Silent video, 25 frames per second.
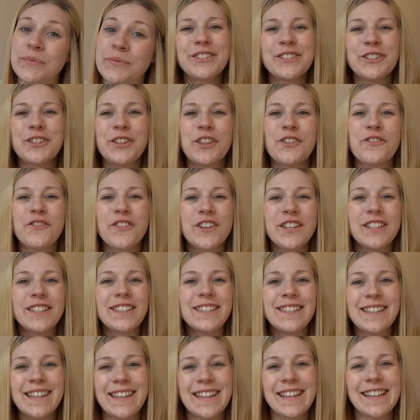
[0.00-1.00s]
So the
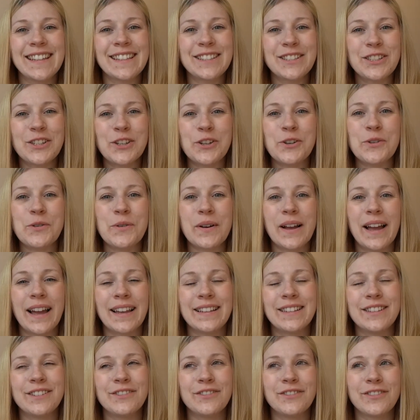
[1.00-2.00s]
first thing to
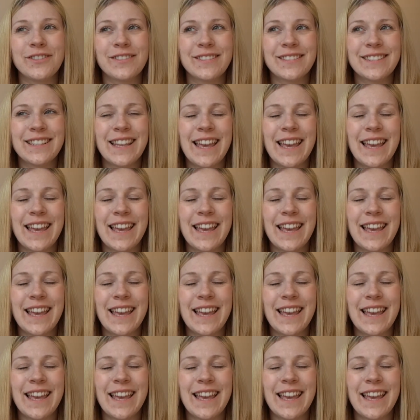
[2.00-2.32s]
kind of